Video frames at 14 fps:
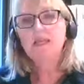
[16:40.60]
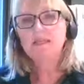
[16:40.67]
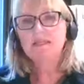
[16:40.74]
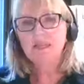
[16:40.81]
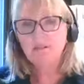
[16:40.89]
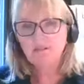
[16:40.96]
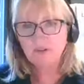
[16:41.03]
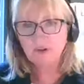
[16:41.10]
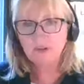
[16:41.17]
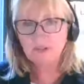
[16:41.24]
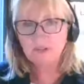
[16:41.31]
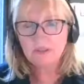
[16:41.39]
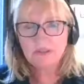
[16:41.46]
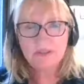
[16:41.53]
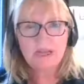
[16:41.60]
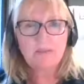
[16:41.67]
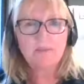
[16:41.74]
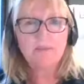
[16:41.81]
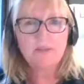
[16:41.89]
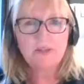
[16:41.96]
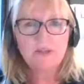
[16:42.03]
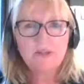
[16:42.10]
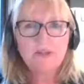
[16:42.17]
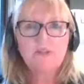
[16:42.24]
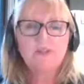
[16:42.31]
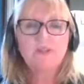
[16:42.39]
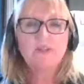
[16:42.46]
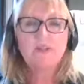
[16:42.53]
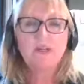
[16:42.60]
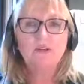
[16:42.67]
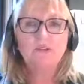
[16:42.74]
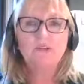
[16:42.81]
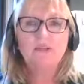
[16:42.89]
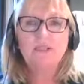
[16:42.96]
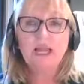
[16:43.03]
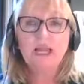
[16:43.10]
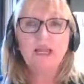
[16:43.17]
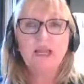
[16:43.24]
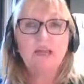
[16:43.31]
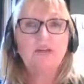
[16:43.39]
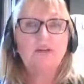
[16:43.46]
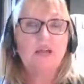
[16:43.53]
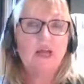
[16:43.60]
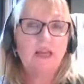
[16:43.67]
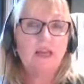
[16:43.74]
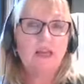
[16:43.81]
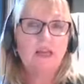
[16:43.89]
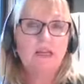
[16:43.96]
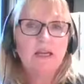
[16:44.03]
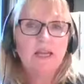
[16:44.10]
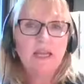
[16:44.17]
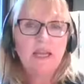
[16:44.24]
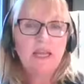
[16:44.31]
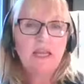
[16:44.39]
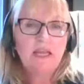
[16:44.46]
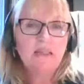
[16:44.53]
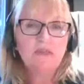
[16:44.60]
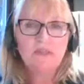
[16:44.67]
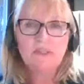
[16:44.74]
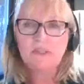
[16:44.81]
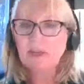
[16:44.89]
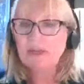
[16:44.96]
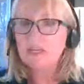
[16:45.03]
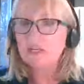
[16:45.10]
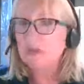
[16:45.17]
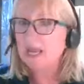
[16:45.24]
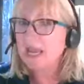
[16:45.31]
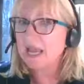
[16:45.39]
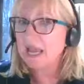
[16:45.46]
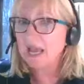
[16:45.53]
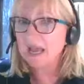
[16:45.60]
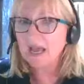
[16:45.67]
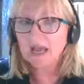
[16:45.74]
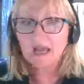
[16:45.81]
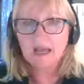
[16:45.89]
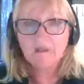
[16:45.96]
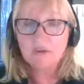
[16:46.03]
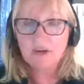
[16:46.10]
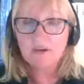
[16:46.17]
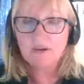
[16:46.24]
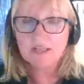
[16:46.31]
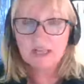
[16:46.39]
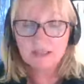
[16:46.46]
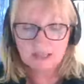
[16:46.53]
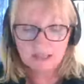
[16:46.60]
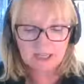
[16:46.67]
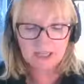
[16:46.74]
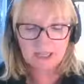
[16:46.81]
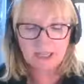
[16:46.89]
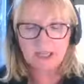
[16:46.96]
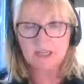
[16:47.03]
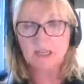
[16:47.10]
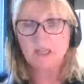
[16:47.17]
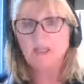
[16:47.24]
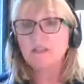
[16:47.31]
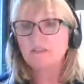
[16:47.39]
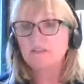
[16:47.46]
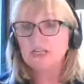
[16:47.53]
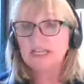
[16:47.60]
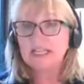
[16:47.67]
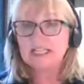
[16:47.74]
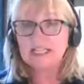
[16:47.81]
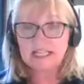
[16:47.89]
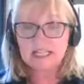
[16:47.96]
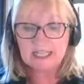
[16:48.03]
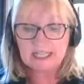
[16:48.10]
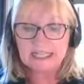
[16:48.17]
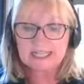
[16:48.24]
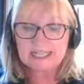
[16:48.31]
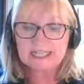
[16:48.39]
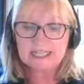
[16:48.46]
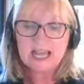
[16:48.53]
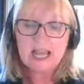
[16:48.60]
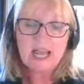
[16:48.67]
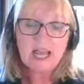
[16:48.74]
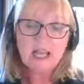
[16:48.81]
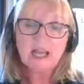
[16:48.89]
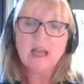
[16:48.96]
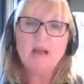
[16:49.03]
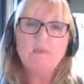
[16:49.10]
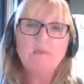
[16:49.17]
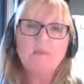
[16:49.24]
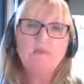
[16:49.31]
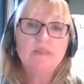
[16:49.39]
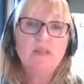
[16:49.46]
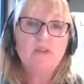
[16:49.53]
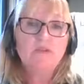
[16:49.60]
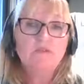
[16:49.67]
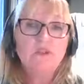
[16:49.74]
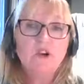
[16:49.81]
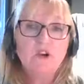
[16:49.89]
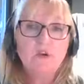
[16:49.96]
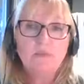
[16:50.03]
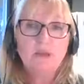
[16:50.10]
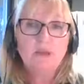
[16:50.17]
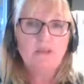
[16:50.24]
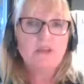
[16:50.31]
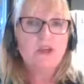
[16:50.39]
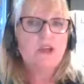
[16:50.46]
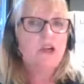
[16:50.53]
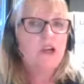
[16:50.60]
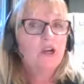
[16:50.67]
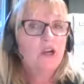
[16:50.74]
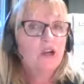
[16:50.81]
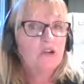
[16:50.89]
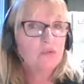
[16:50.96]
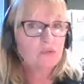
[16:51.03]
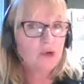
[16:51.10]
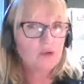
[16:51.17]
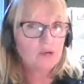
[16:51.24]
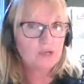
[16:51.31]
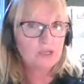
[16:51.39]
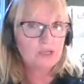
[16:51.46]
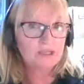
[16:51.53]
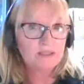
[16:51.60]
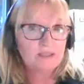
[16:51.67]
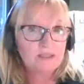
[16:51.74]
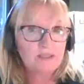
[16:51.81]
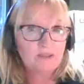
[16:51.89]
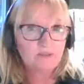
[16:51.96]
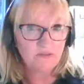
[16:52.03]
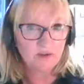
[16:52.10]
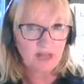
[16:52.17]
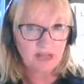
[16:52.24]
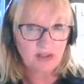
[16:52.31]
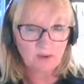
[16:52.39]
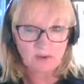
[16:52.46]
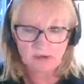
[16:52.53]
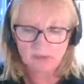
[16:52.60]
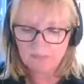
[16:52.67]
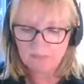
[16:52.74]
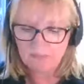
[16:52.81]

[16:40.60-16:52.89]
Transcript: Saffron, that beautiful golden yellow colour, in your Spanish paella and various other uh, culinary delights comes from the crocus flower.